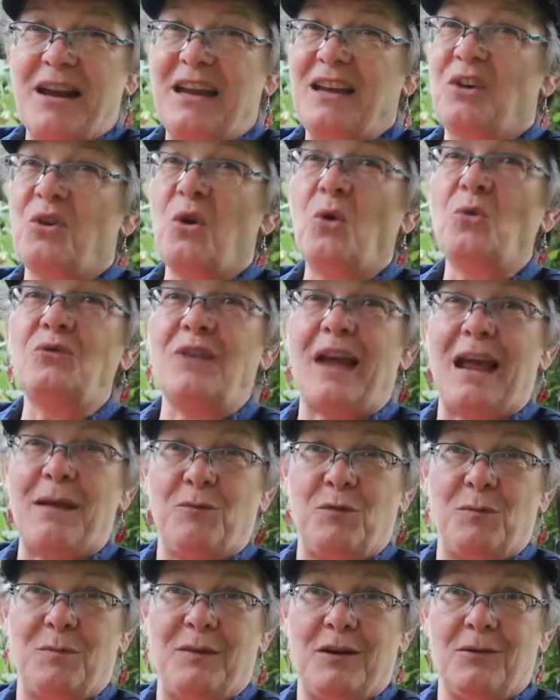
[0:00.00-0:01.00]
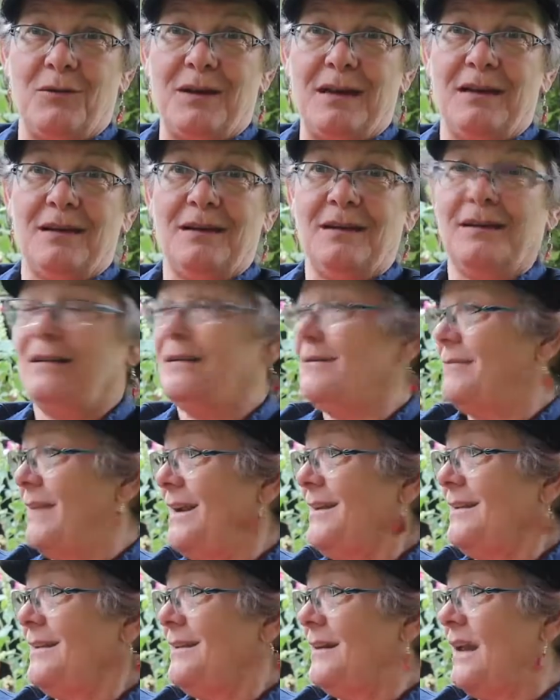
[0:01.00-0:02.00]
in no time would be green,
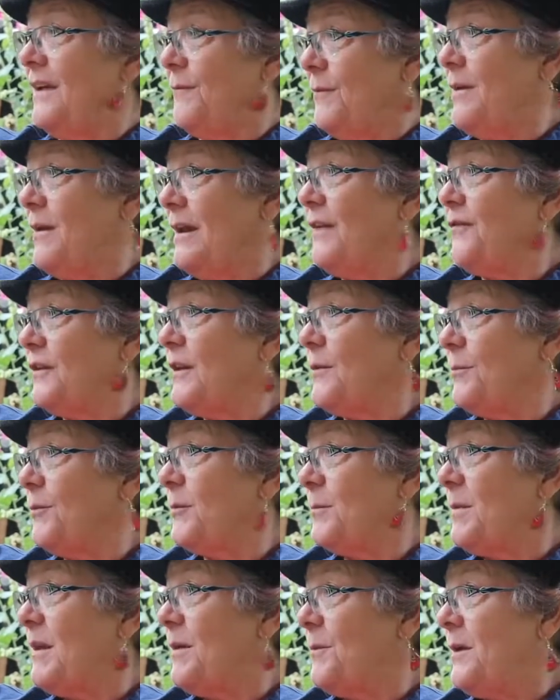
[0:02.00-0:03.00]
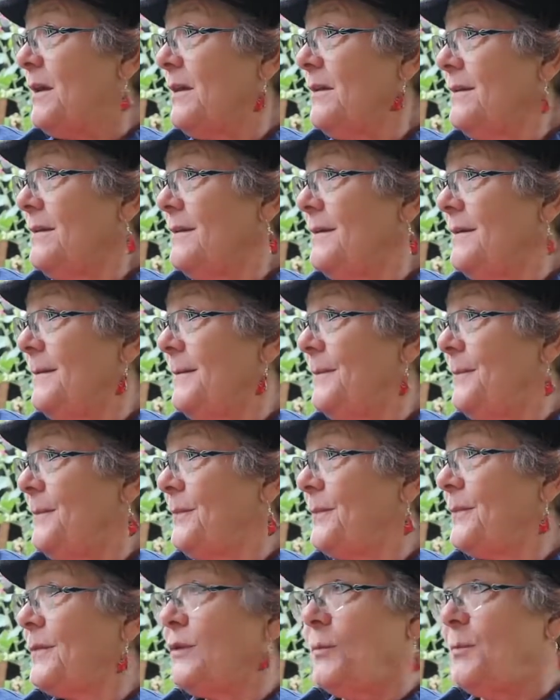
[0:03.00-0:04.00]
right? Well, if there would be a will
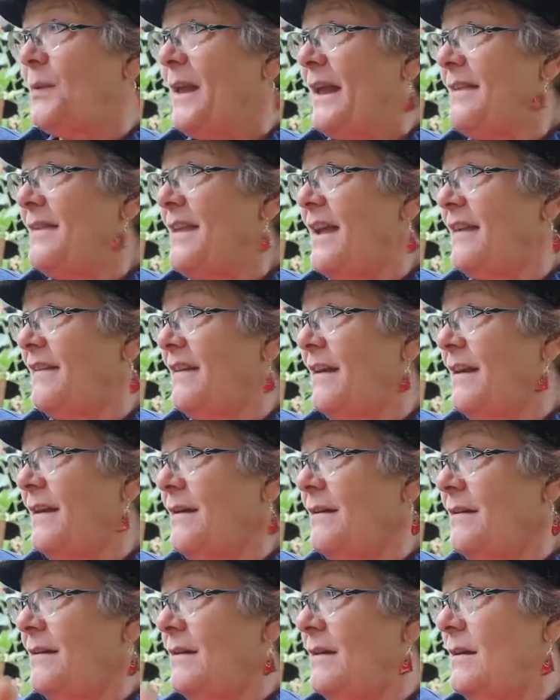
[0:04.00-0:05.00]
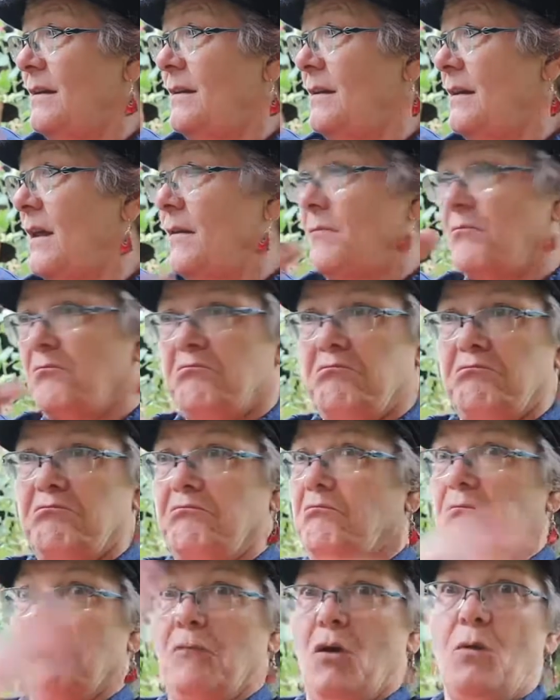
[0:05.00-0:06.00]
to plant that thing,
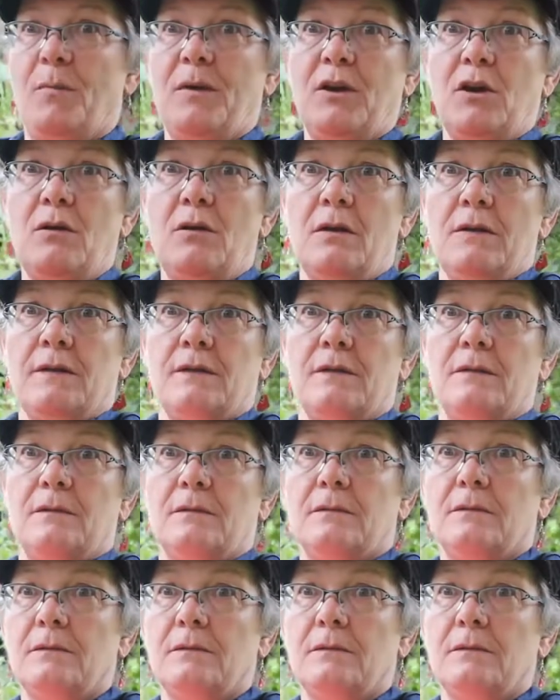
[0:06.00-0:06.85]
oh my goodness,